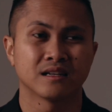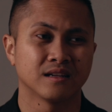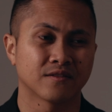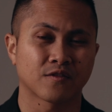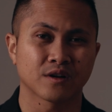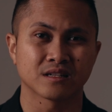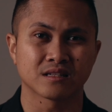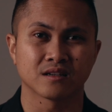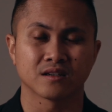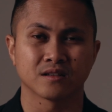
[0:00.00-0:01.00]
different
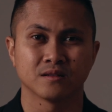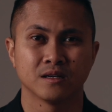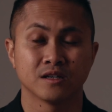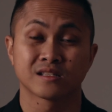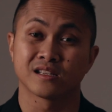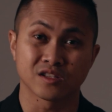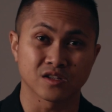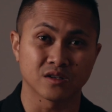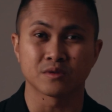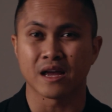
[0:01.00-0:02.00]
uh,
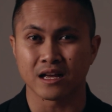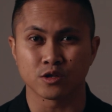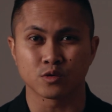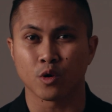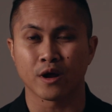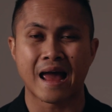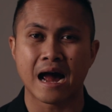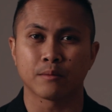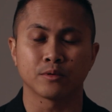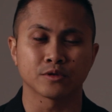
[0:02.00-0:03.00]
systems, Android, Apple.